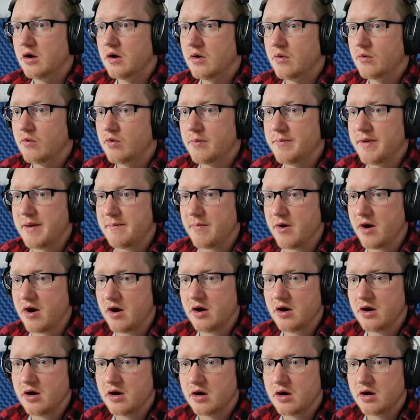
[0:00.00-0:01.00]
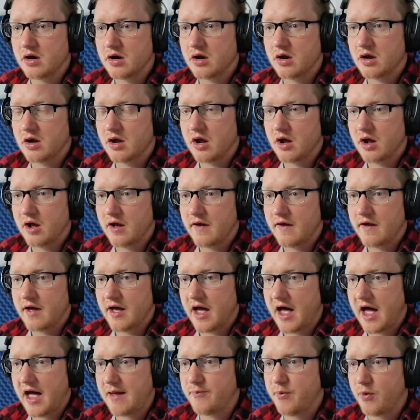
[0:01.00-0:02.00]
Remember?
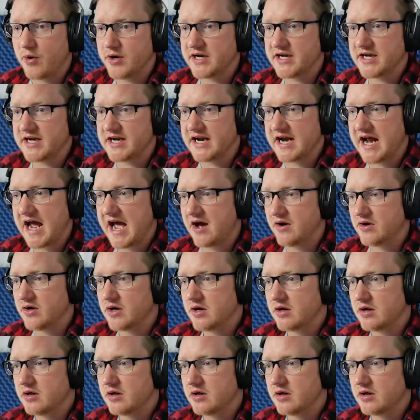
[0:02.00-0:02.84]
I pointed it out!